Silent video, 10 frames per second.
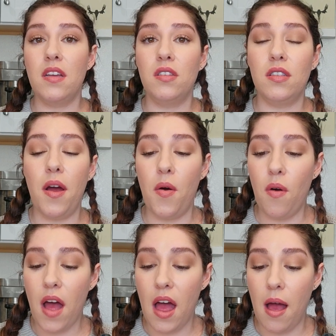
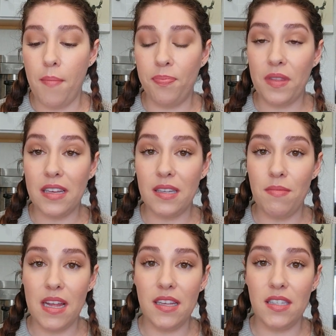So some
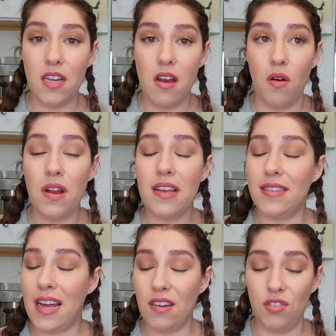things to note is
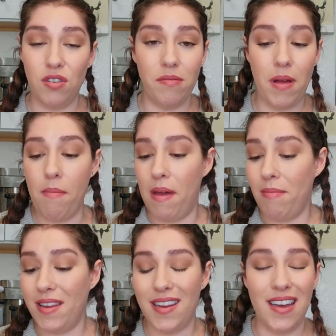that is true. My
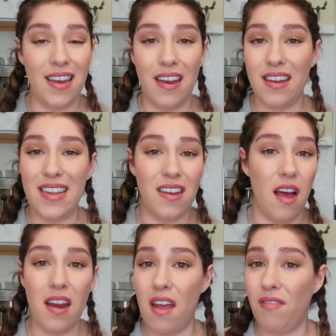baby did
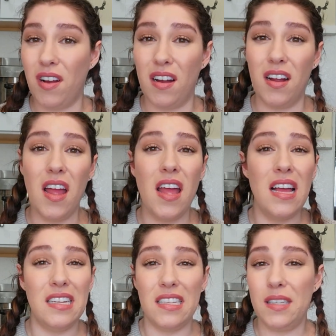not ever
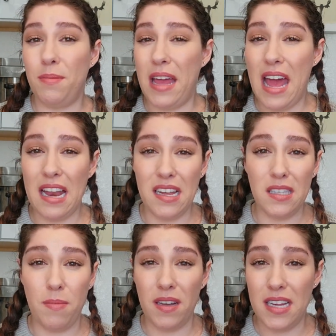display any
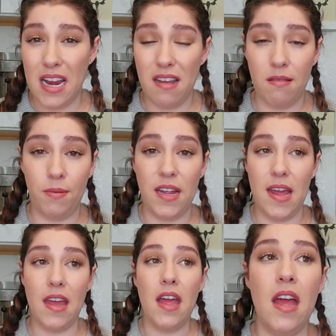spontaneous
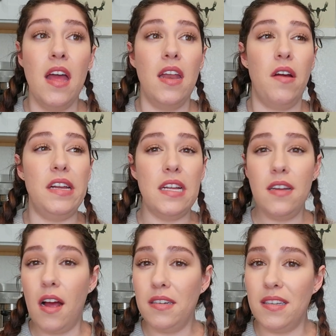bleeding. Now, I did
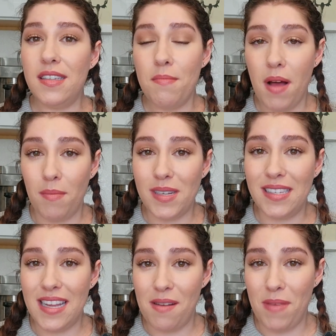talk to some
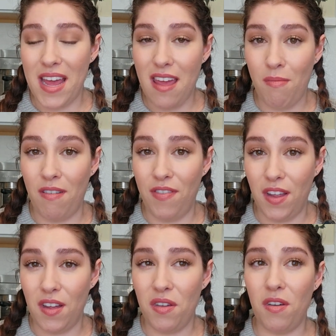mamas in my
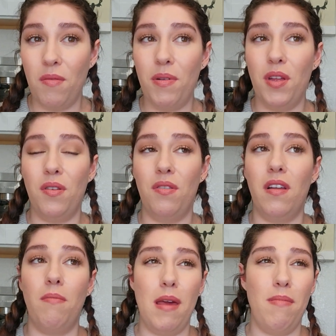hemophilia group who
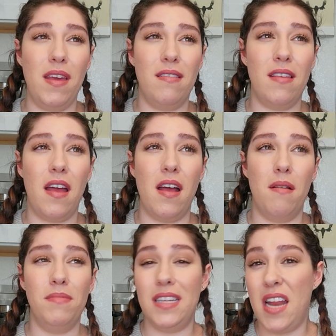their babies
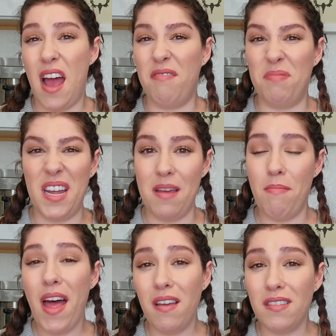did have bloody
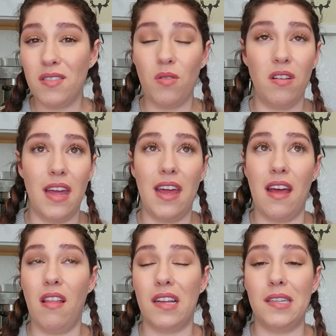mouths, or they
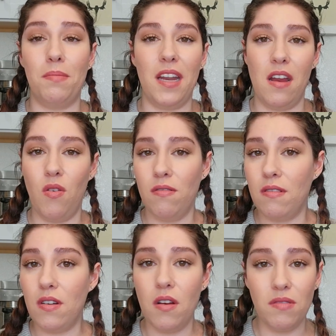get lots of bloody
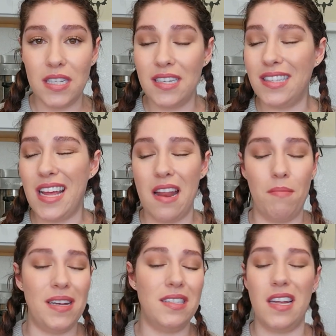noses, and
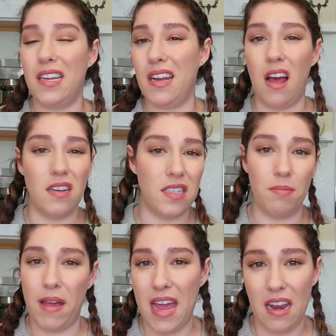my son did not
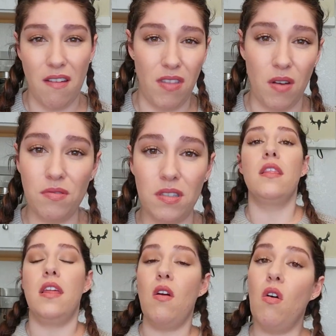display any of those.
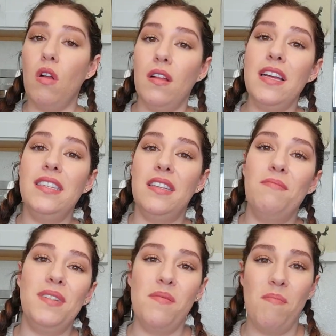The only
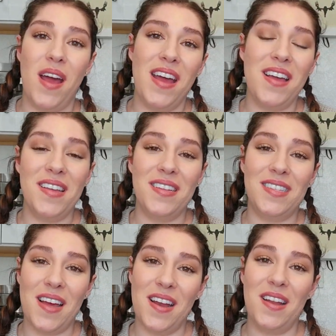symptom my
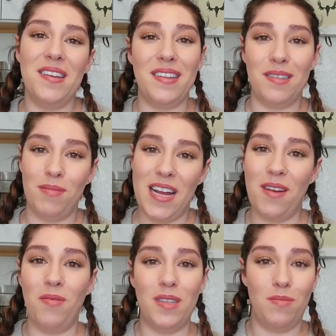son displayed was